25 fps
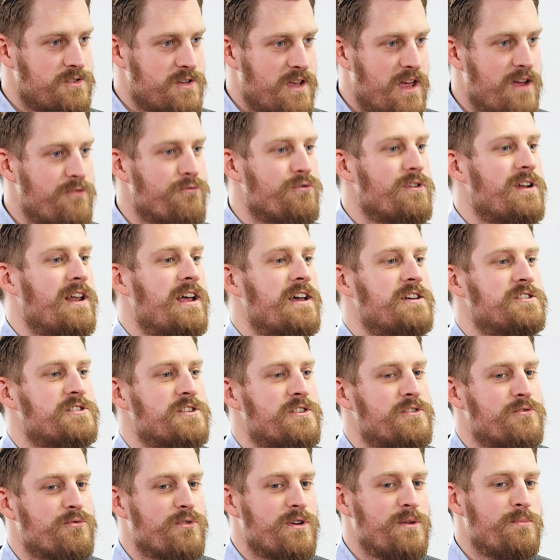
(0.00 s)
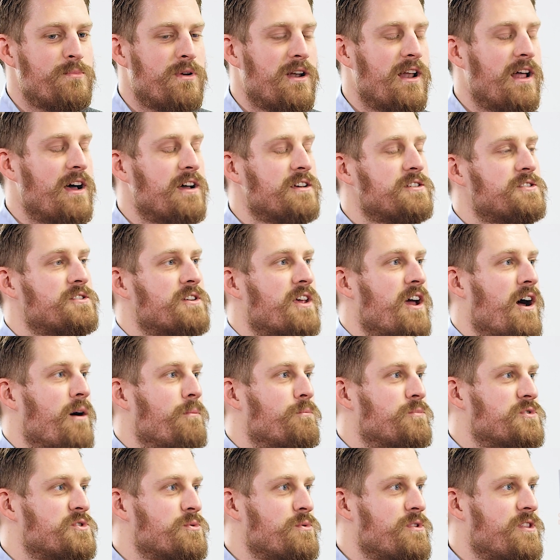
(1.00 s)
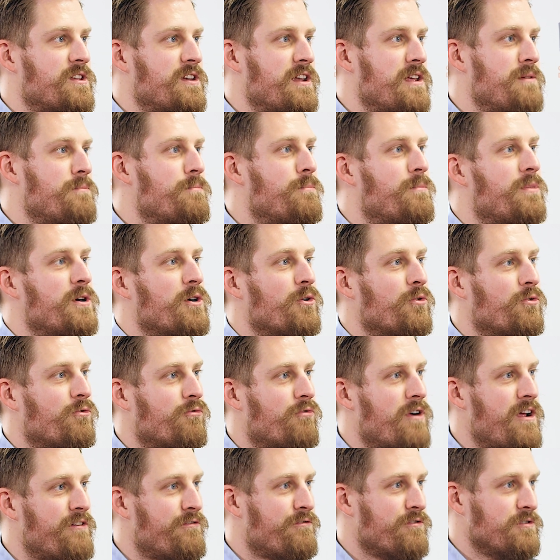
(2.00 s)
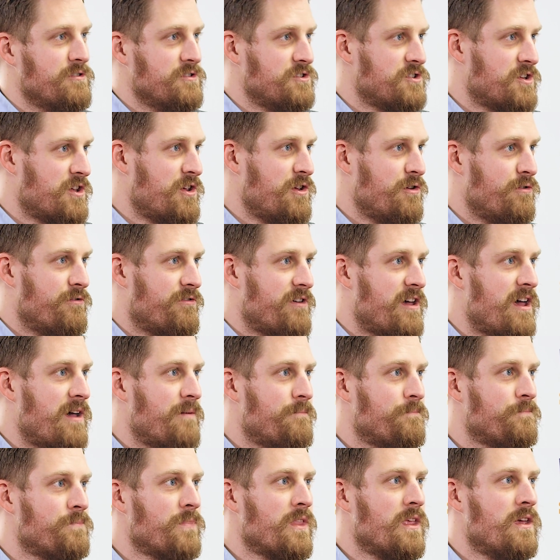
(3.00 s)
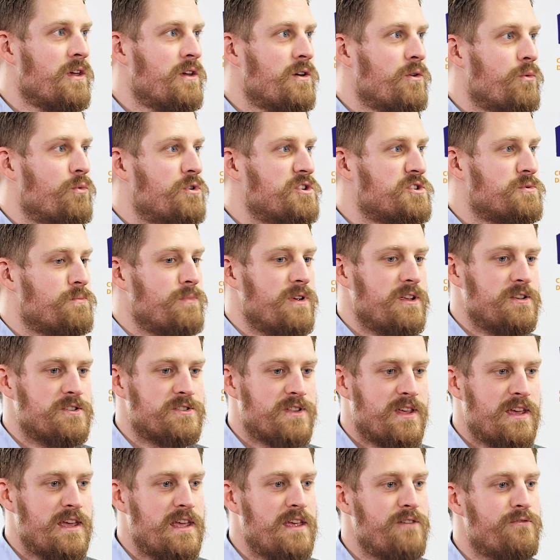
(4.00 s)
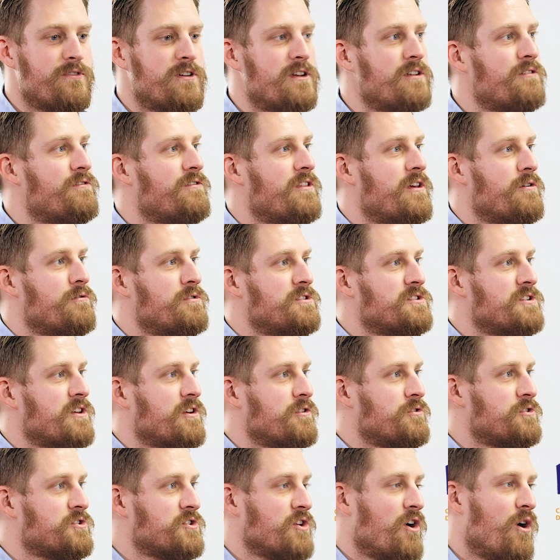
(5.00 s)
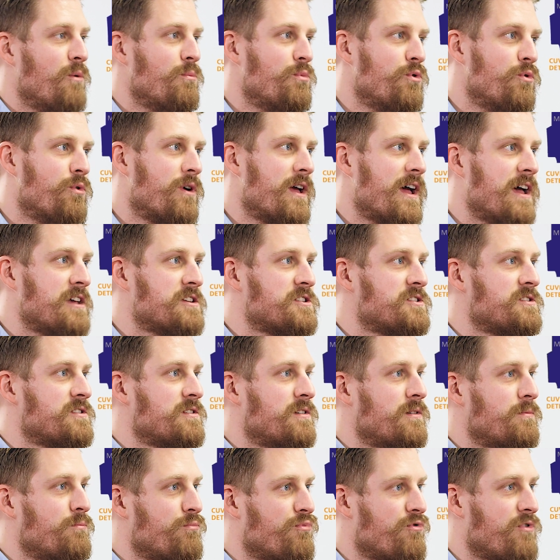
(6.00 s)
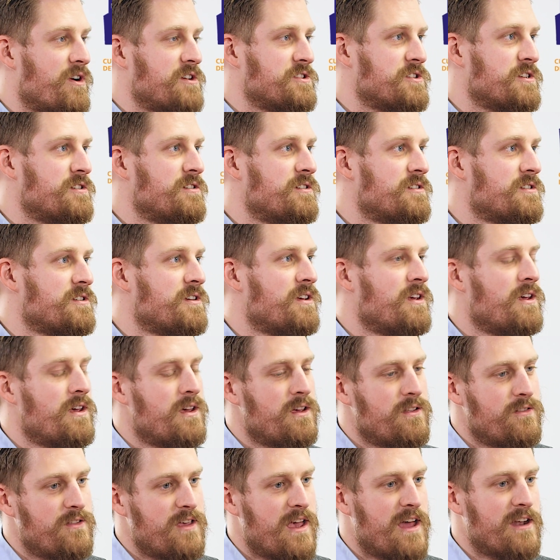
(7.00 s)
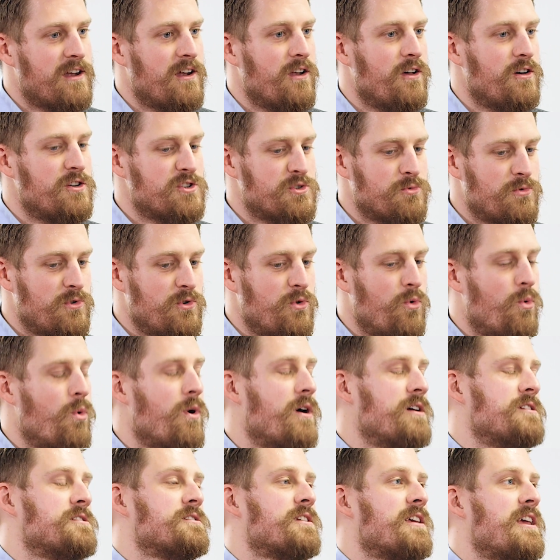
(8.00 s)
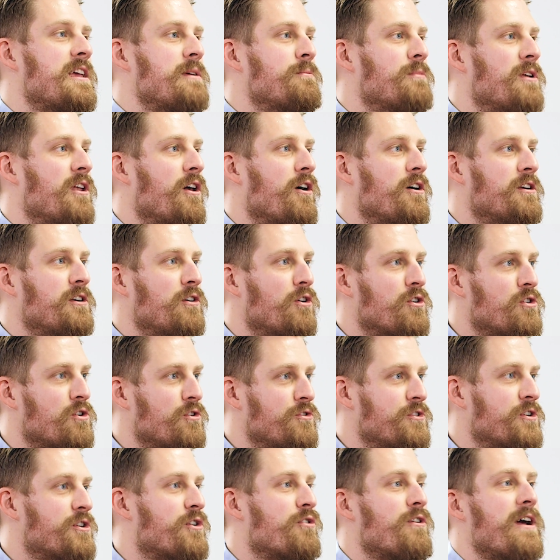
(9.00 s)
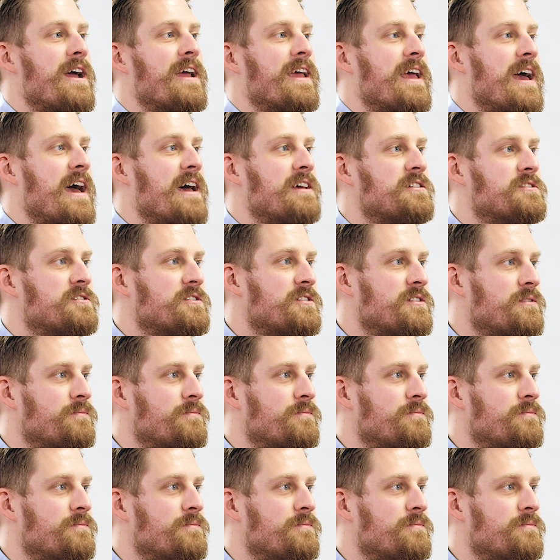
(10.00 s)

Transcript: So every Laser 3 Plus comes with an inbuilt reference cuvette, which means that even if there is no sample gas present, the analyzer will always keep line lock on the correct gas.